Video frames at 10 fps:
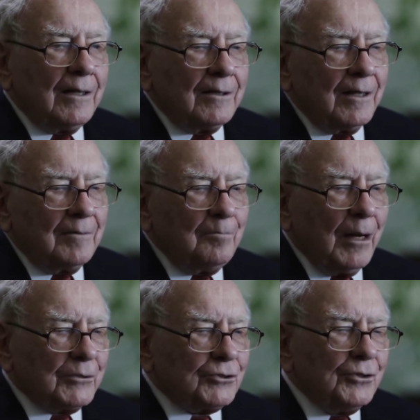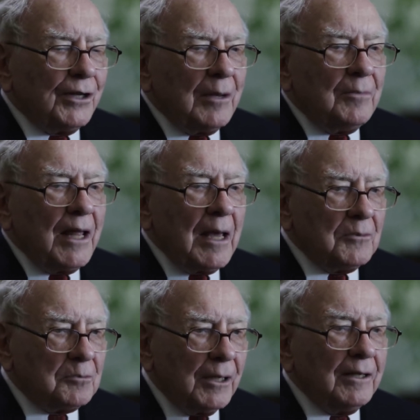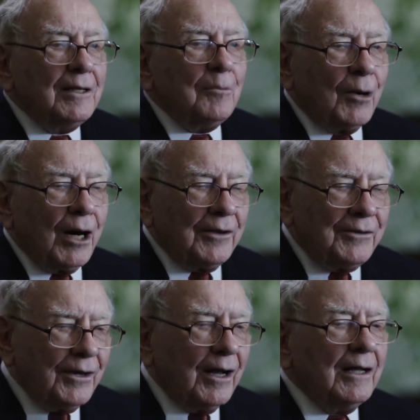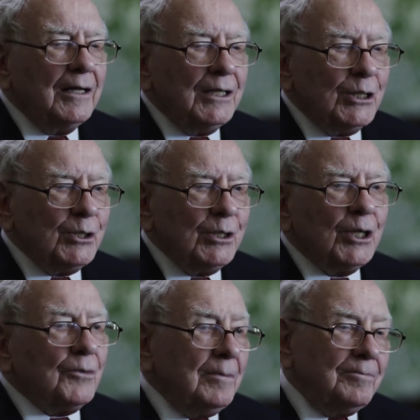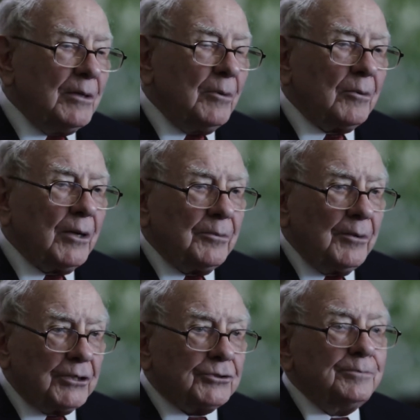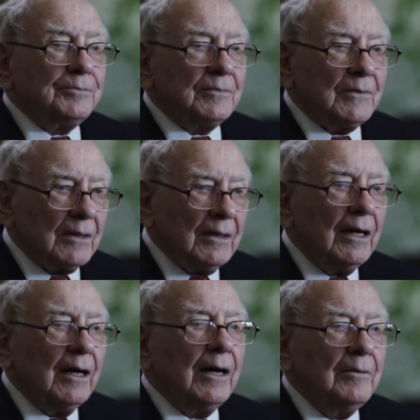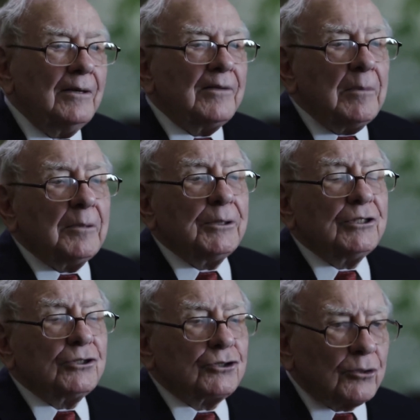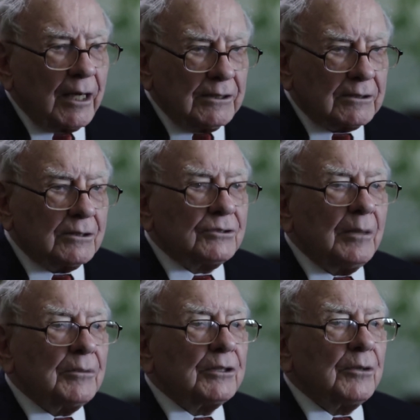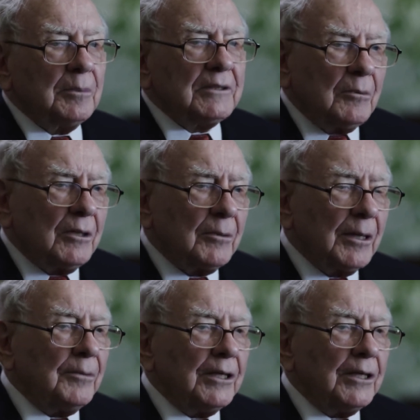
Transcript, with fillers: I probably shouldn't name names, but you know, they went away rich. They may have been disgraced to some degree, but they went away